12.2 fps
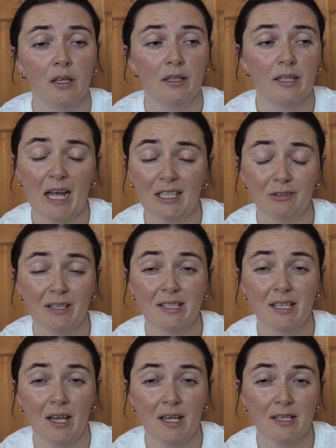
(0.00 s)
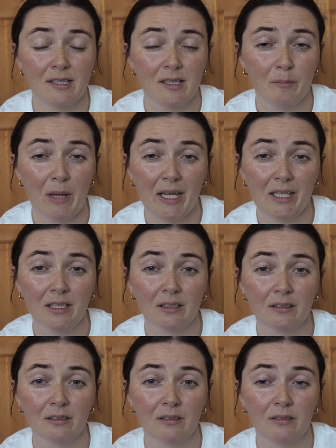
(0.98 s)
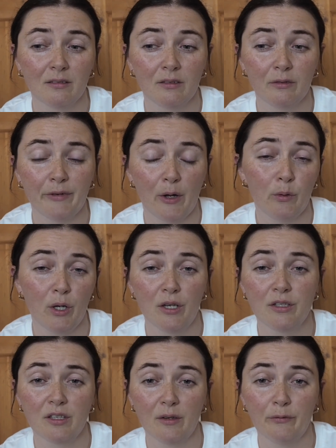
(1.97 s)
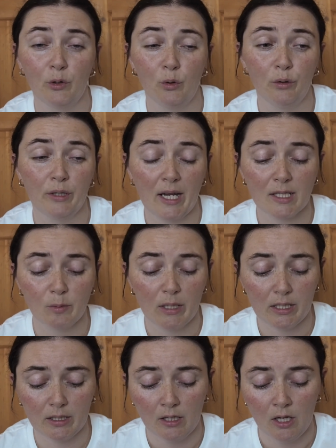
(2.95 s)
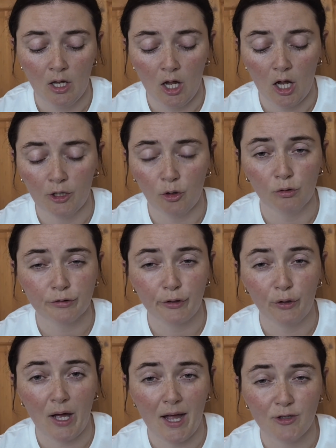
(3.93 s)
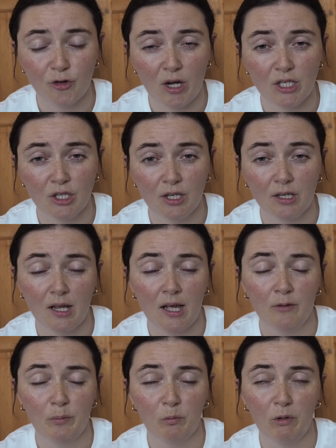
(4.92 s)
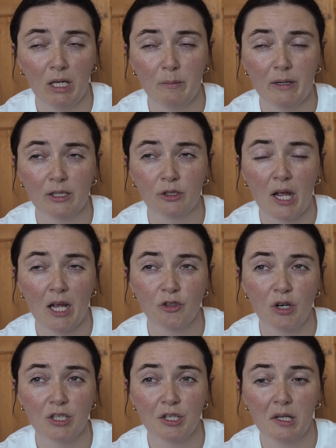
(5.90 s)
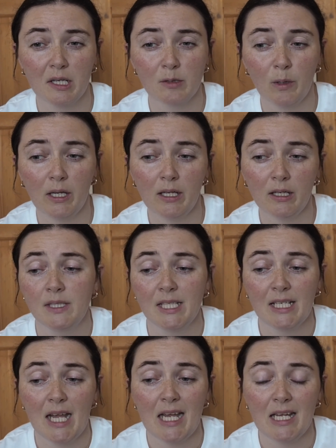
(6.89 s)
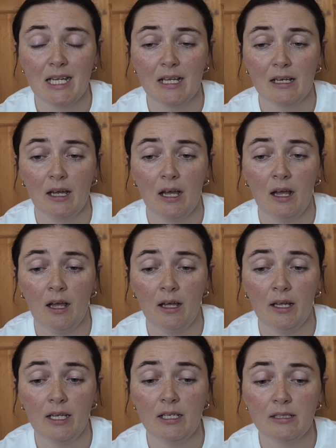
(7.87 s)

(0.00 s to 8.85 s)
Calories is the main focus for next week, and also hydration. I've been really bad on hydration this week. Today I